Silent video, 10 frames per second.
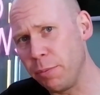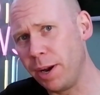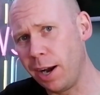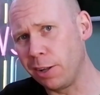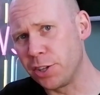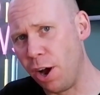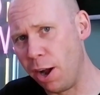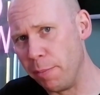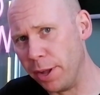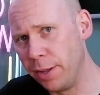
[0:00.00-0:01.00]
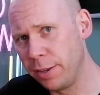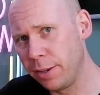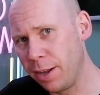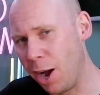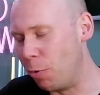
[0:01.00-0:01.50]
at my little timer,
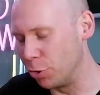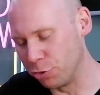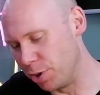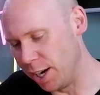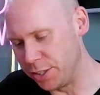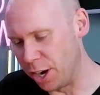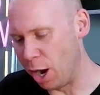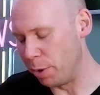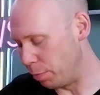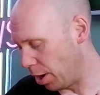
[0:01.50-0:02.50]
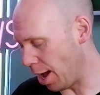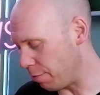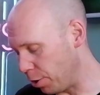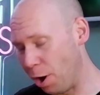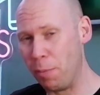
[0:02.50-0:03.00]
I wasn't really timing, but I
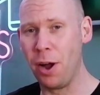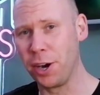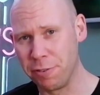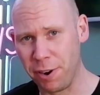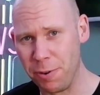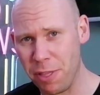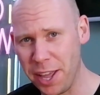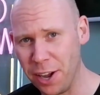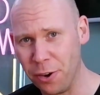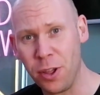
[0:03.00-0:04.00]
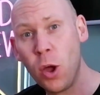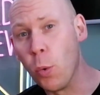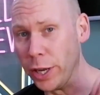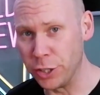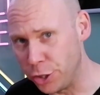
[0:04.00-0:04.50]
have got a microphone thing on,
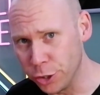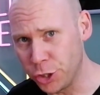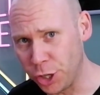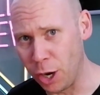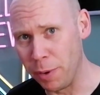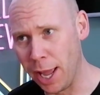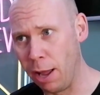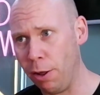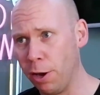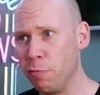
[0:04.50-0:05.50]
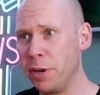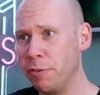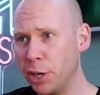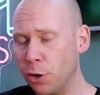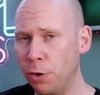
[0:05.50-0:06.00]
which does show me how long I've been
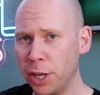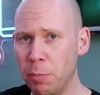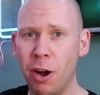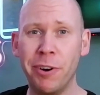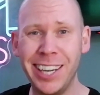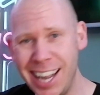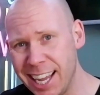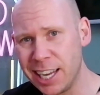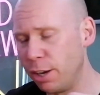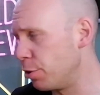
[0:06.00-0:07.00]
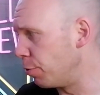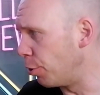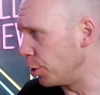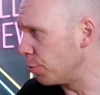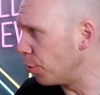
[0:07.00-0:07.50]
recording my ridiculous
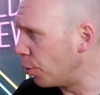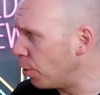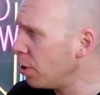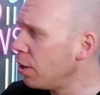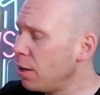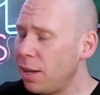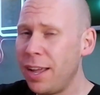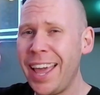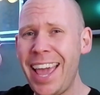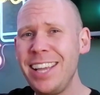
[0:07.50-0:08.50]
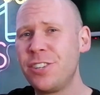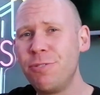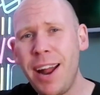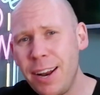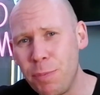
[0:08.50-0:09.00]
voice for. It's
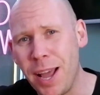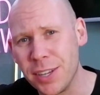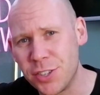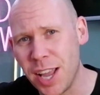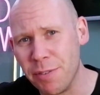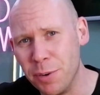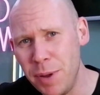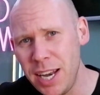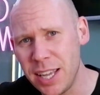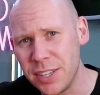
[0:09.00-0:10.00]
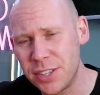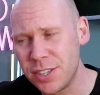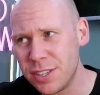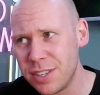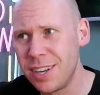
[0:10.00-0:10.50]
around about seven
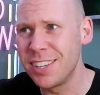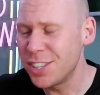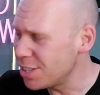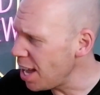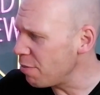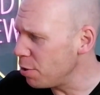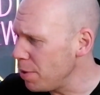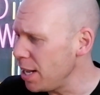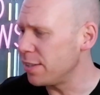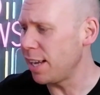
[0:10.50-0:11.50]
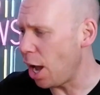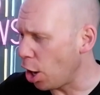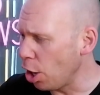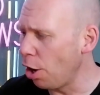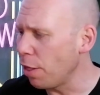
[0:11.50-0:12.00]
minutes. Seven minutes. A
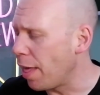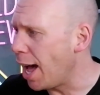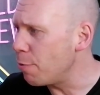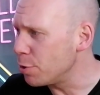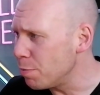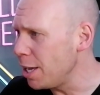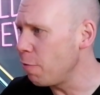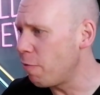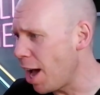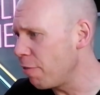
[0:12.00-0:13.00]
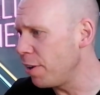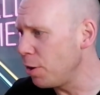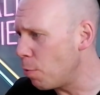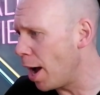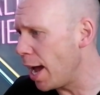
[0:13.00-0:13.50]
lot of that was me faffing
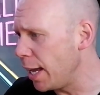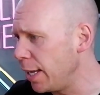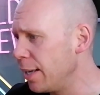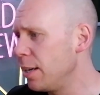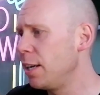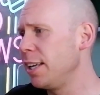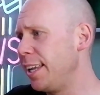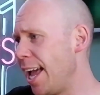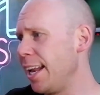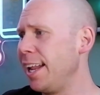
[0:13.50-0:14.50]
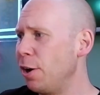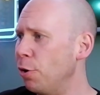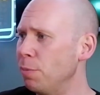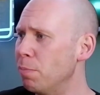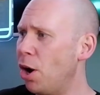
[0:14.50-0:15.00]
away, getting it
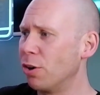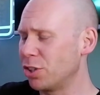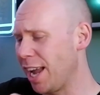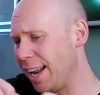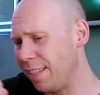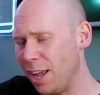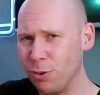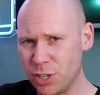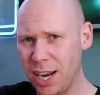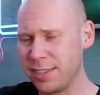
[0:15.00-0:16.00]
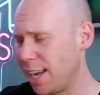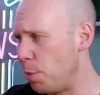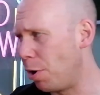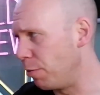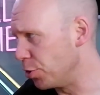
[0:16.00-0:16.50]
unboxed, getting the old
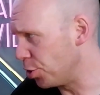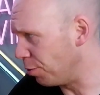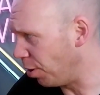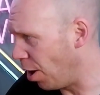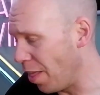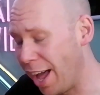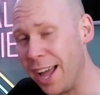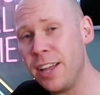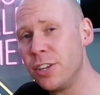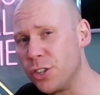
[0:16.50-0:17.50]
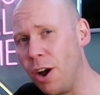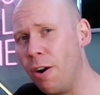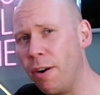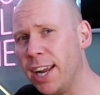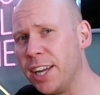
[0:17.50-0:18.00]
sellotape off and stuff like that. So
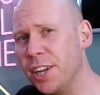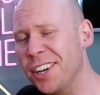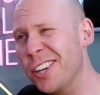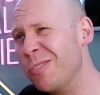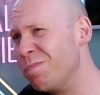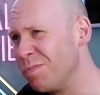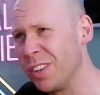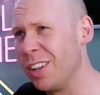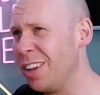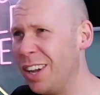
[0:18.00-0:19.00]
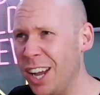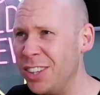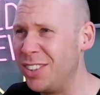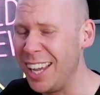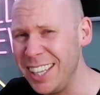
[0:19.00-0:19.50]
I reckon a
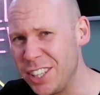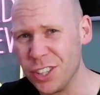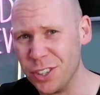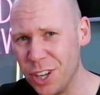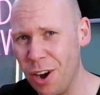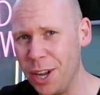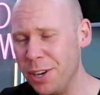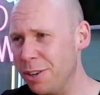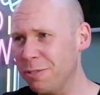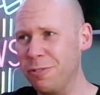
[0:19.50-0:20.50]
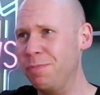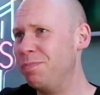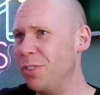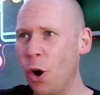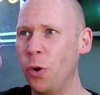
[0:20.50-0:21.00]
decent kind of
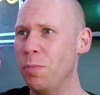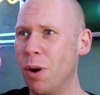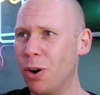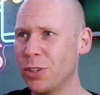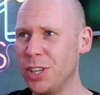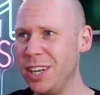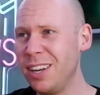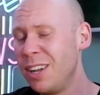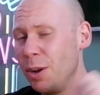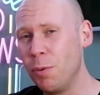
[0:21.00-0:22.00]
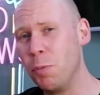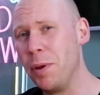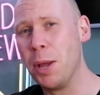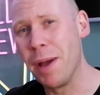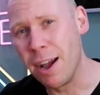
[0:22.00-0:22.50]
unboxing would
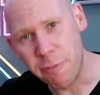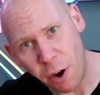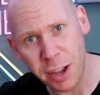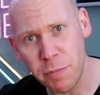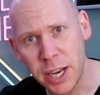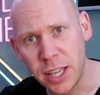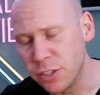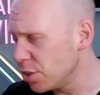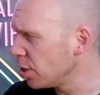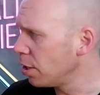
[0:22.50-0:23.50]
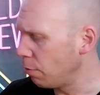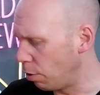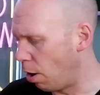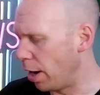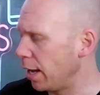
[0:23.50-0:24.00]
be about five minutes.
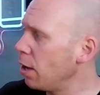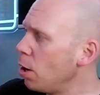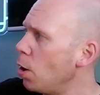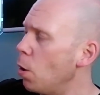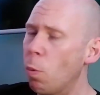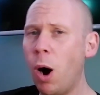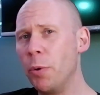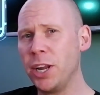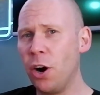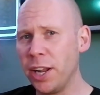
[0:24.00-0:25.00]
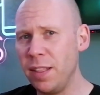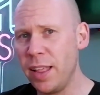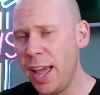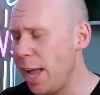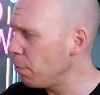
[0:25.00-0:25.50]
Right, what we got in
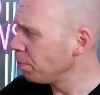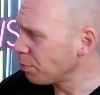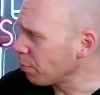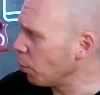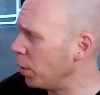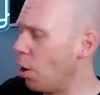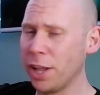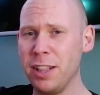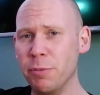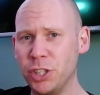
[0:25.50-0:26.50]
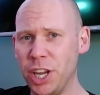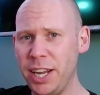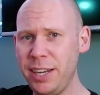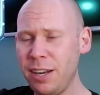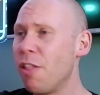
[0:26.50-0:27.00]
there, we got in the
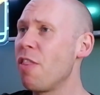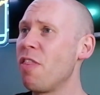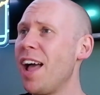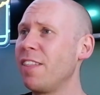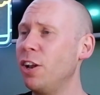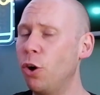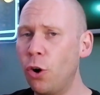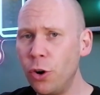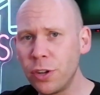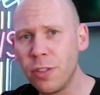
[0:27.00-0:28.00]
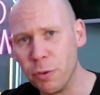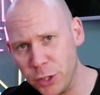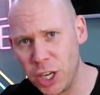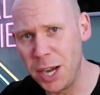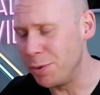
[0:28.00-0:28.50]
machine, Thank the Lord, the
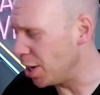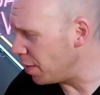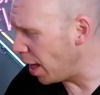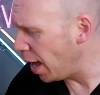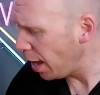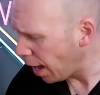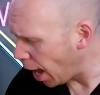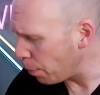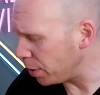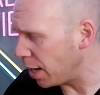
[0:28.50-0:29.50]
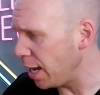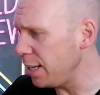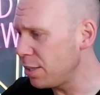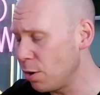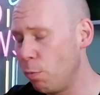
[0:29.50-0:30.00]
machine was in there, happy
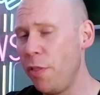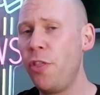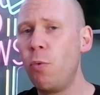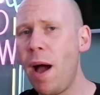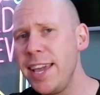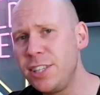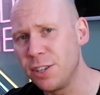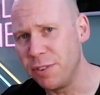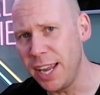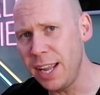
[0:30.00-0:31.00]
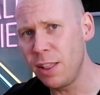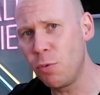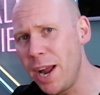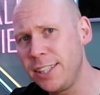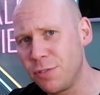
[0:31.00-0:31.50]
days. With the weight of it, the
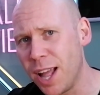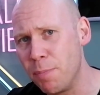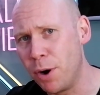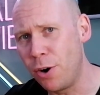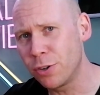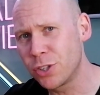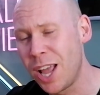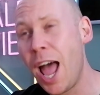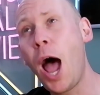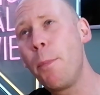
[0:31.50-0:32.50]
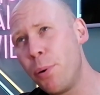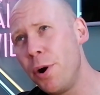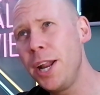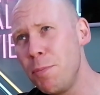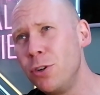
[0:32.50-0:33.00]
weight of that box, I
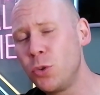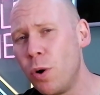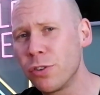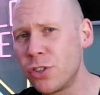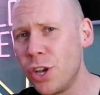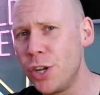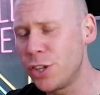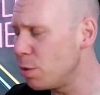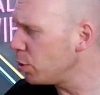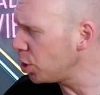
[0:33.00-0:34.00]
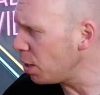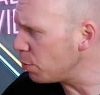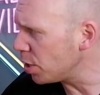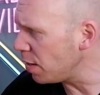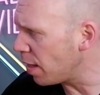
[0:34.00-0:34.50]
pretty much was certain the machine
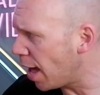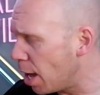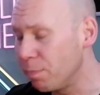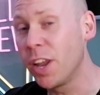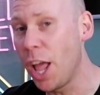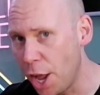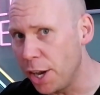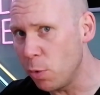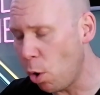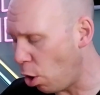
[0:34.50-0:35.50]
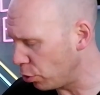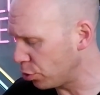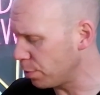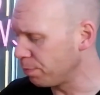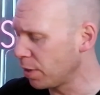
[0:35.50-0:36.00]
was in there, and it was.